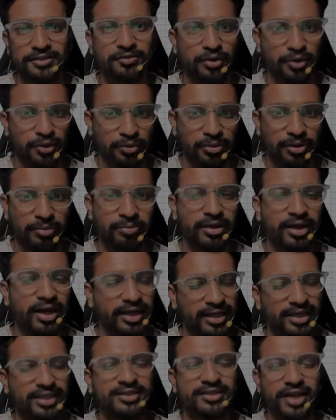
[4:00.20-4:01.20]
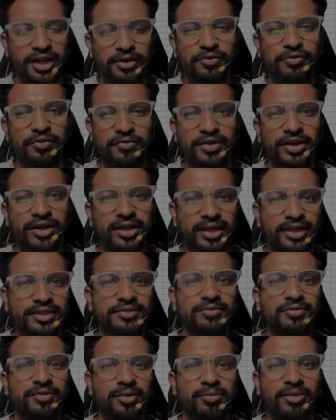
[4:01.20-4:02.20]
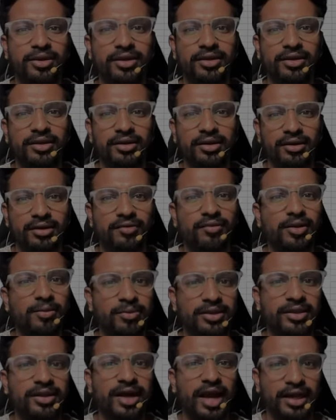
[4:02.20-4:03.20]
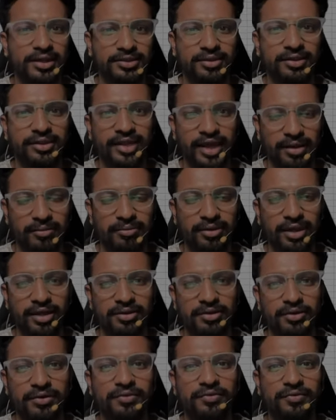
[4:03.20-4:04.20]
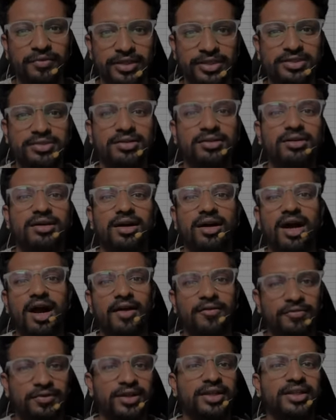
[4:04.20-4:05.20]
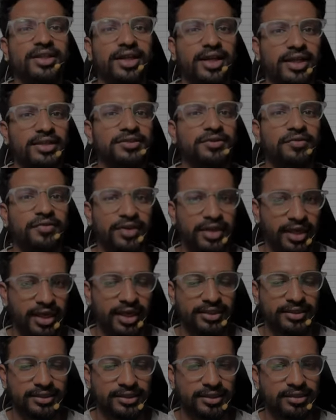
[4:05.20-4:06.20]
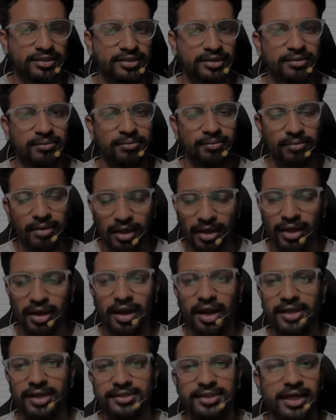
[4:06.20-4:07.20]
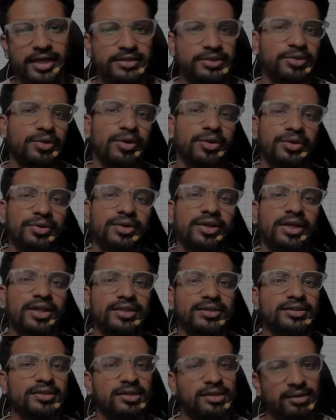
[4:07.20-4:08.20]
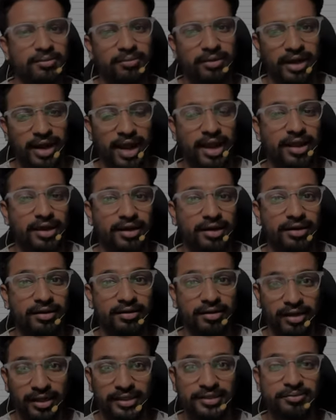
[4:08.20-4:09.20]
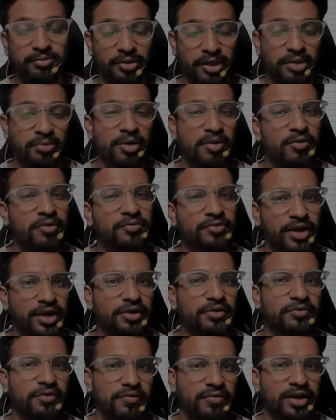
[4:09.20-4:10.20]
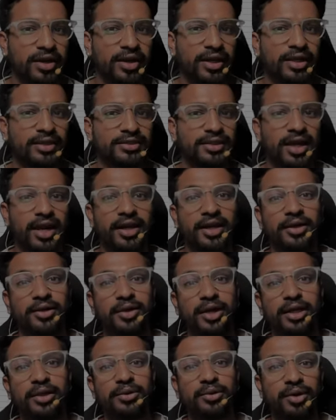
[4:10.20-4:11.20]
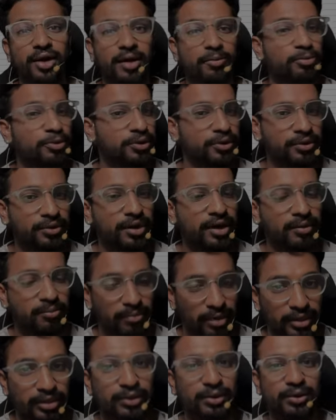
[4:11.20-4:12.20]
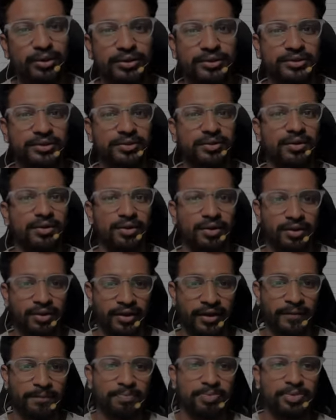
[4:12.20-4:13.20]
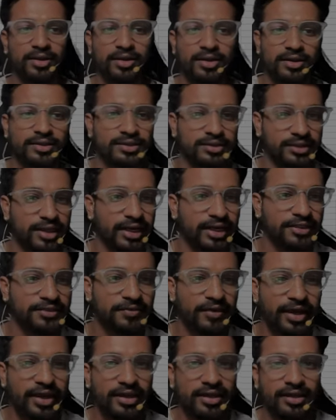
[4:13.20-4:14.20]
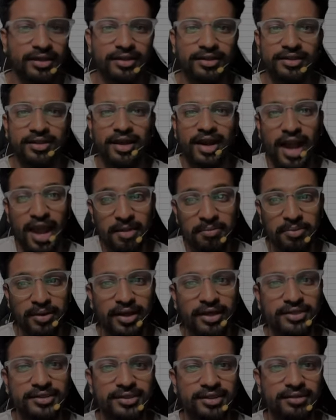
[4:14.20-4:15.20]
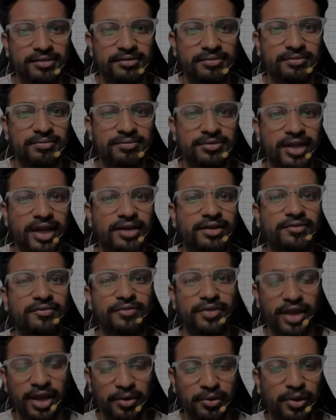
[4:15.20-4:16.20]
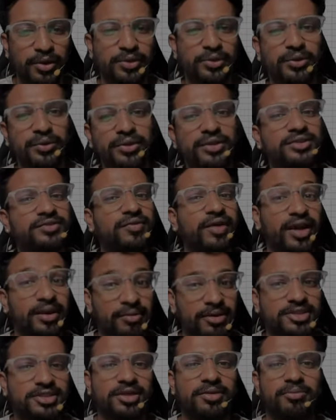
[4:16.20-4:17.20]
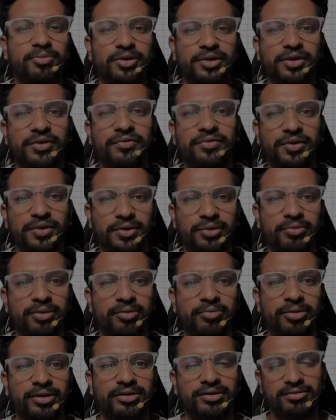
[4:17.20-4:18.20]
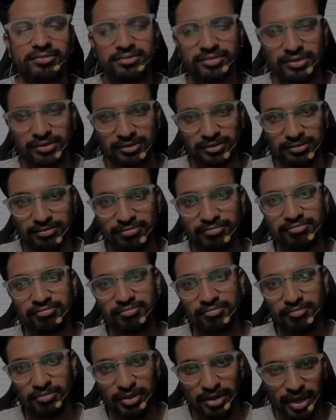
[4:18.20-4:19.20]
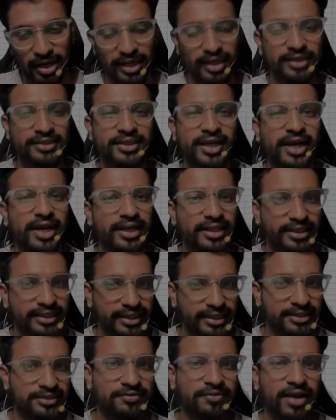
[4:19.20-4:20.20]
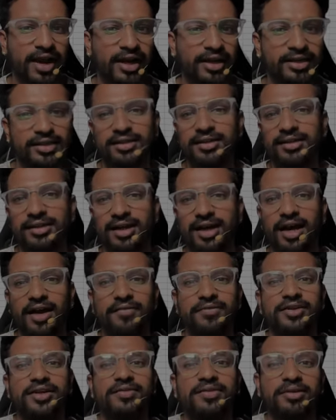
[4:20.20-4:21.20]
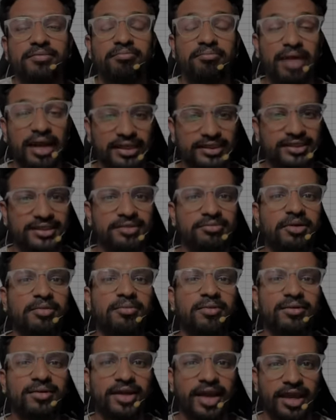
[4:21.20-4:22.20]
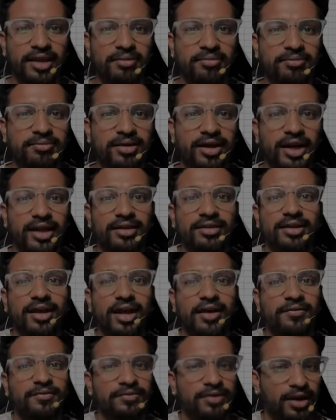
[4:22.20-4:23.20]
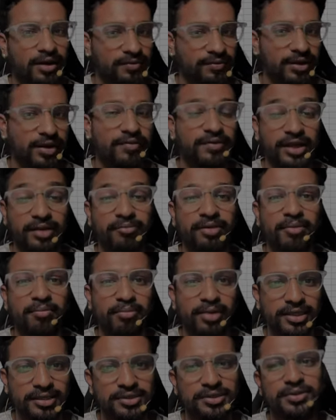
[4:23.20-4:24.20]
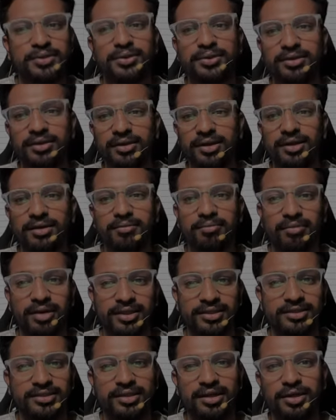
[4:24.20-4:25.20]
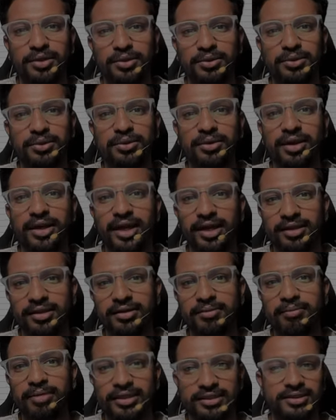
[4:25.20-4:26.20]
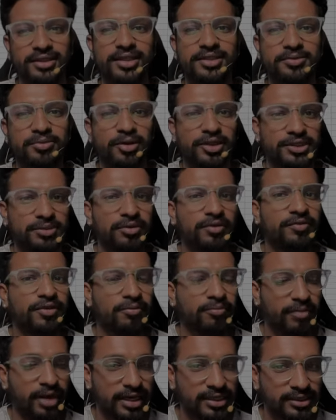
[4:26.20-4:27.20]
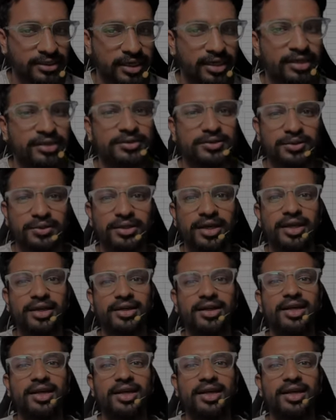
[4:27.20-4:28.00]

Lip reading: for you people. At least 10 to 15 days will be the actual timeline of which, after the release of key answer, the ICAR is going to release the rank card. It is minimum of 10 to 15 days, and it can go up to a month also. Okay, so that is why the rank prediction that we are going to do is very much important for you people. So understanding this fact, I've given maximum time, and I've done my best to get the best things possible from my side, so that